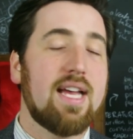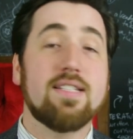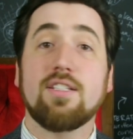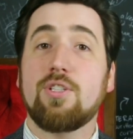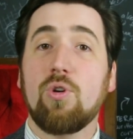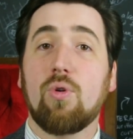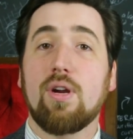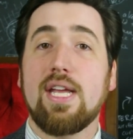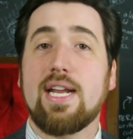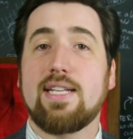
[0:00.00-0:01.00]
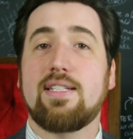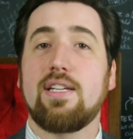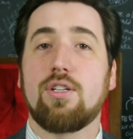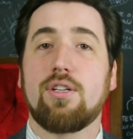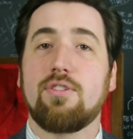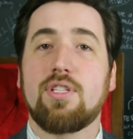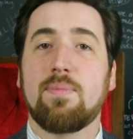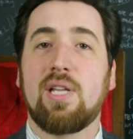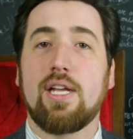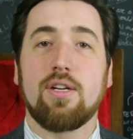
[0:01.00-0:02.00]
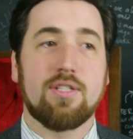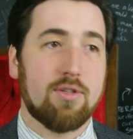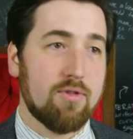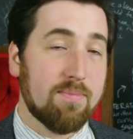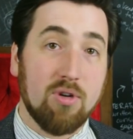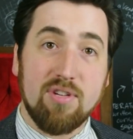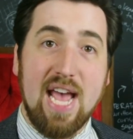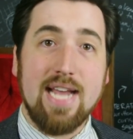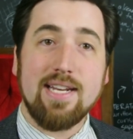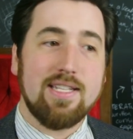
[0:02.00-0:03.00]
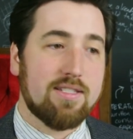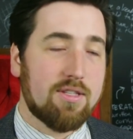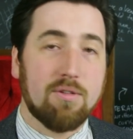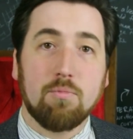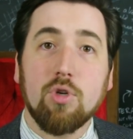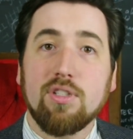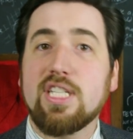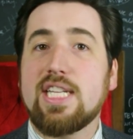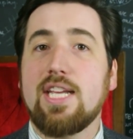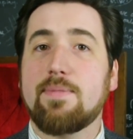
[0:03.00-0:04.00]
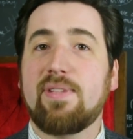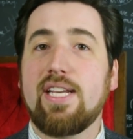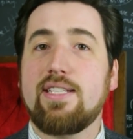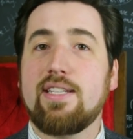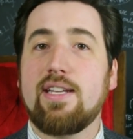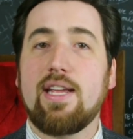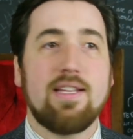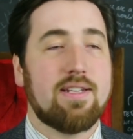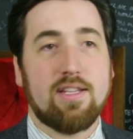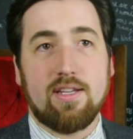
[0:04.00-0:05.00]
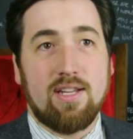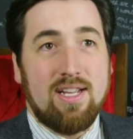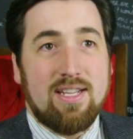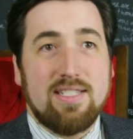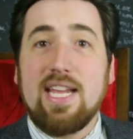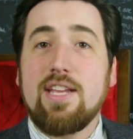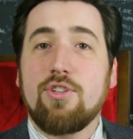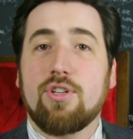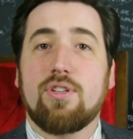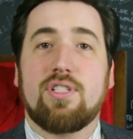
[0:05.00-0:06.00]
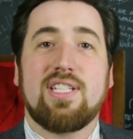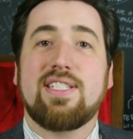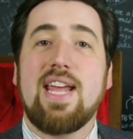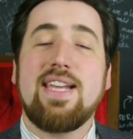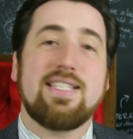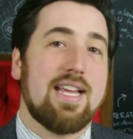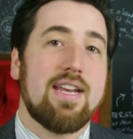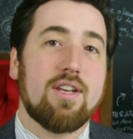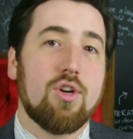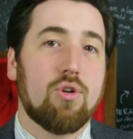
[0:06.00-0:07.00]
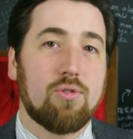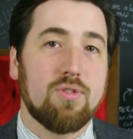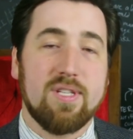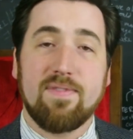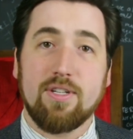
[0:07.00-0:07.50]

As a story, it has to introduce the player to the protagonist, the world it takes place in, and the dangers, stakes, and goals